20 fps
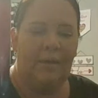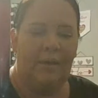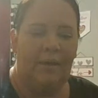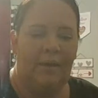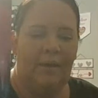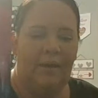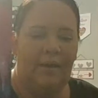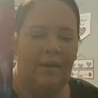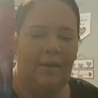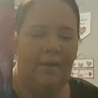
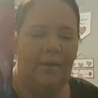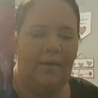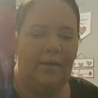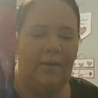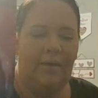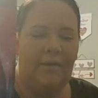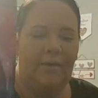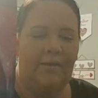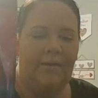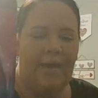
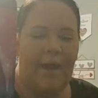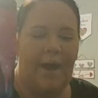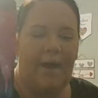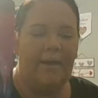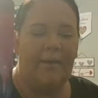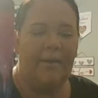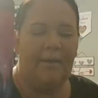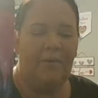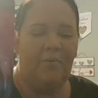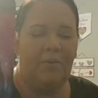Yeah,
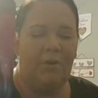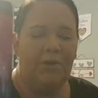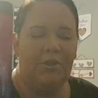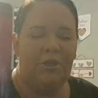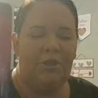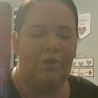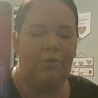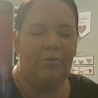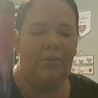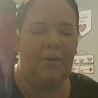he
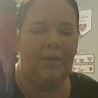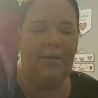wants you,